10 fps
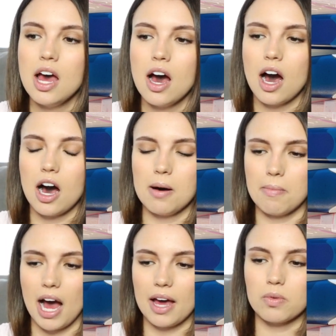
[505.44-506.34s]

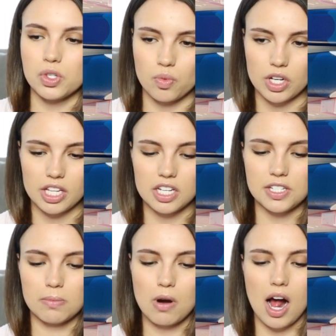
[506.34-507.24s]
I was really
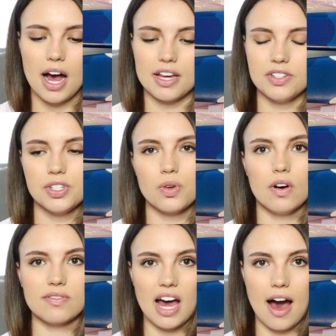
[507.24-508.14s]
surprised to
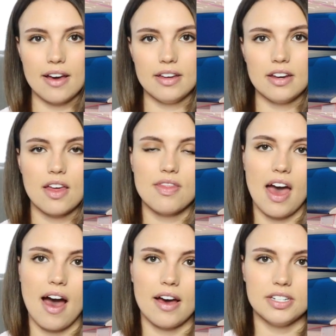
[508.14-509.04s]
have gotten
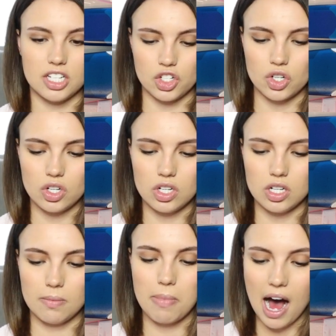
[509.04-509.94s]
that
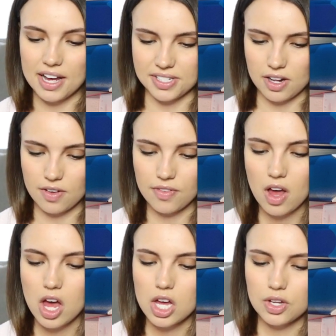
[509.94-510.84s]
digital positive.
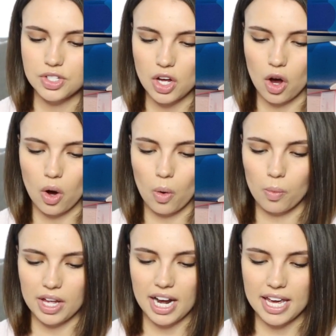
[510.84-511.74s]
So
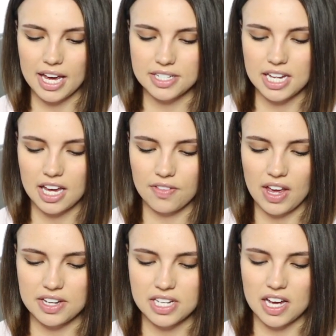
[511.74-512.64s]
when I had taken
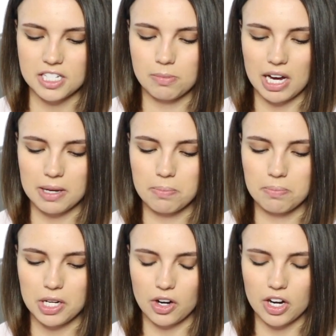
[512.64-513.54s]
that test, my
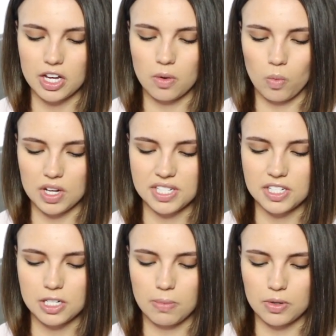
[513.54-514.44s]
period wasn't
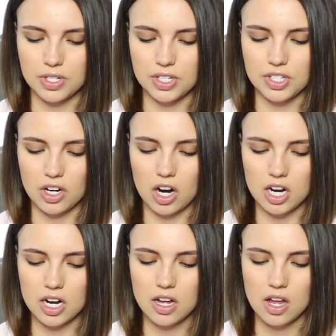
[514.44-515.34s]
supposed to
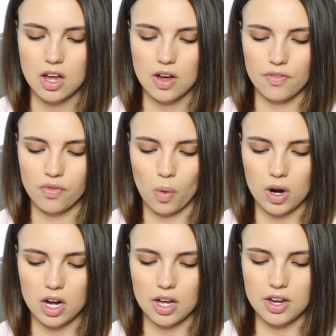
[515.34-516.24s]
start
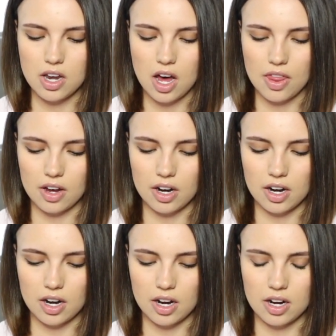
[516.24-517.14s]
for
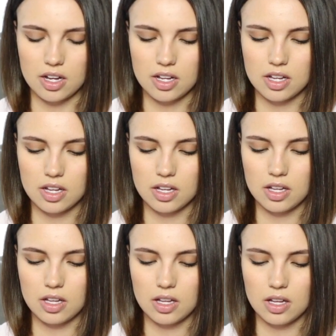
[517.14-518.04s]
another
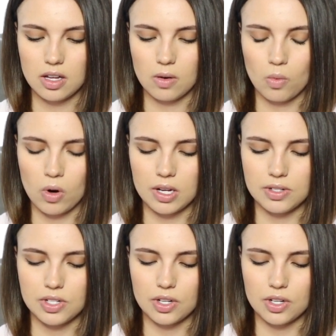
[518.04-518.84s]
5